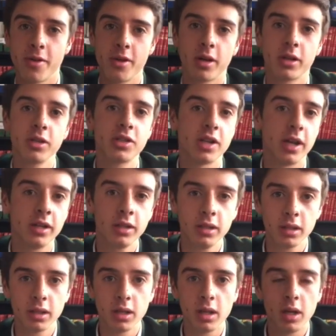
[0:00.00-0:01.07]
the container,
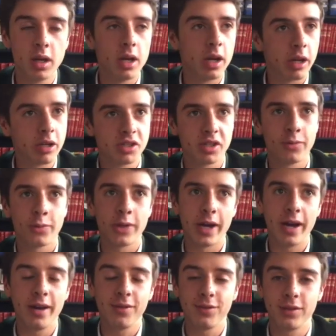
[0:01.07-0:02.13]
because if we
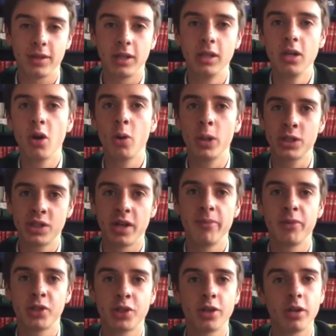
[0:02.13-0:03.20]
have a lower
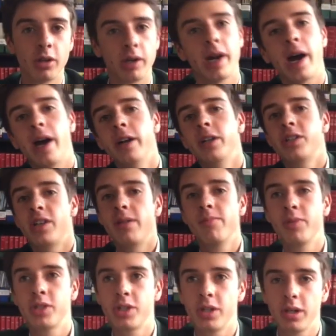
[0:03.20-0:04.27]
temperature or a higher
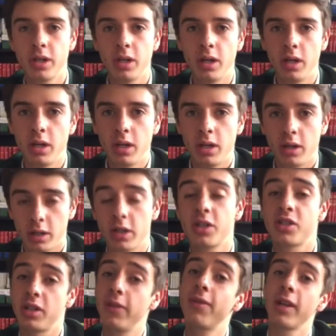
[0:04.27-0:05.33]
temperature,
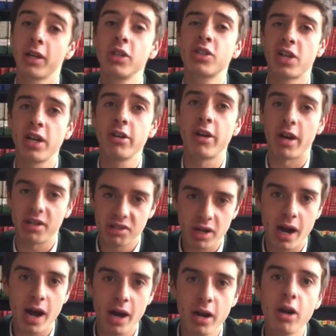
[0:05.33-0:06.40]
because if the container has a
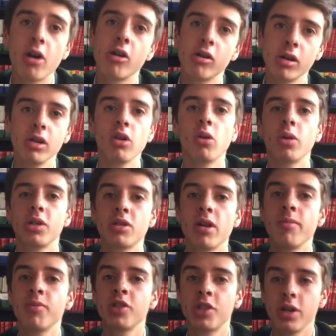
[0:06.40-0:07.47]
higher or a lower
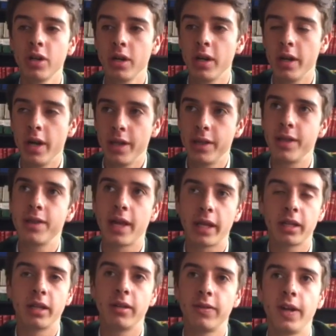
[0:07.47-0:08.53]
temperature, then
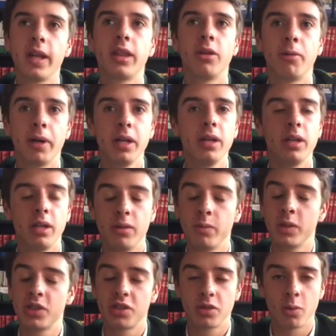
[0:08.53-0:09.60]
that can affect the rate in
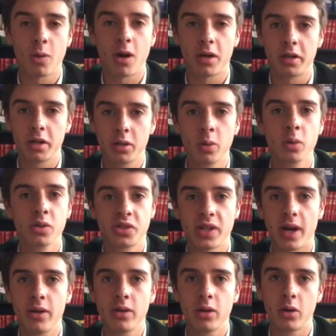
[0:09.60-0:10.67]
which the water cools
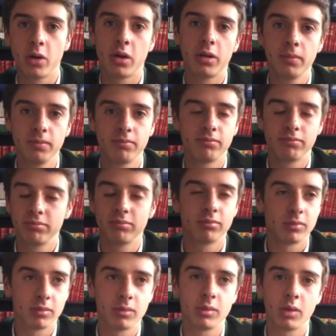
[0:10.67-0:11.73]
down, or
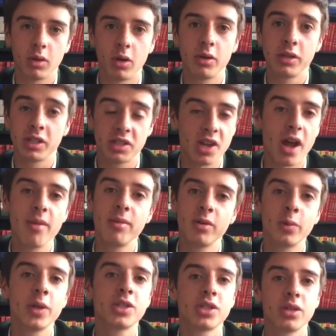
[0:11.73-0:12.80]
the time
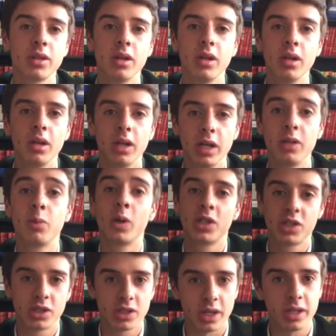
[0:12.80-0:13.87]
in which
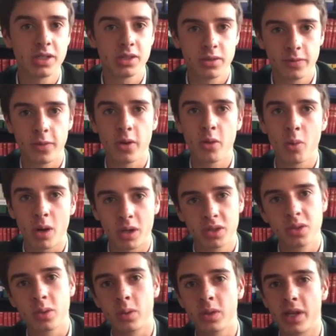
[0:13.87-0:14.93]
it takes for the water
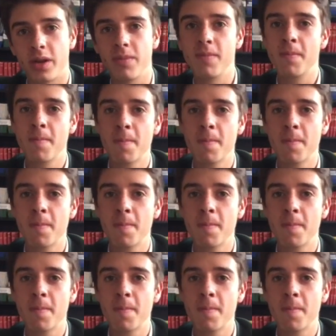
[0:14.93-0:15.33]
to cool down.